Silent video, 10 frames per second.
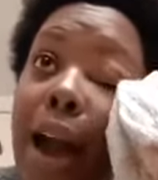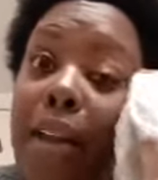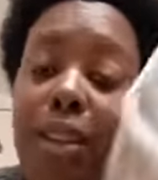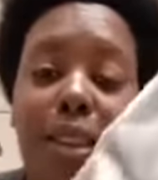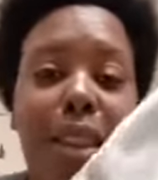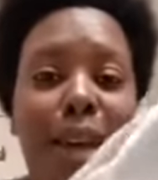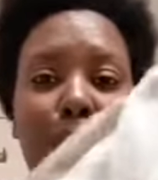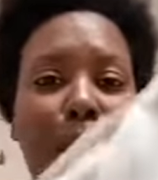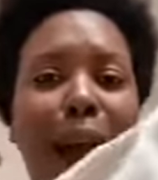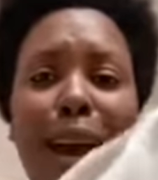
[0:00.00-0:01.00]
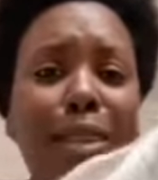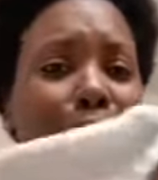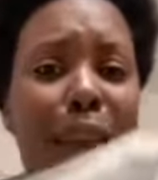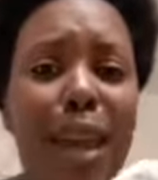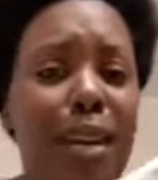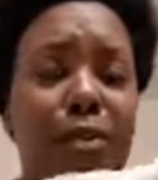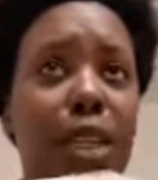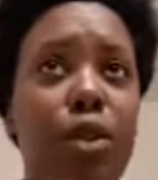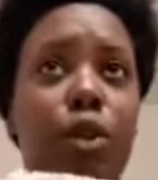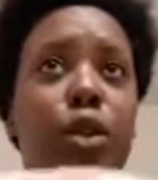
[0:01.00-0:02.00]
got like a pack of 8 of these or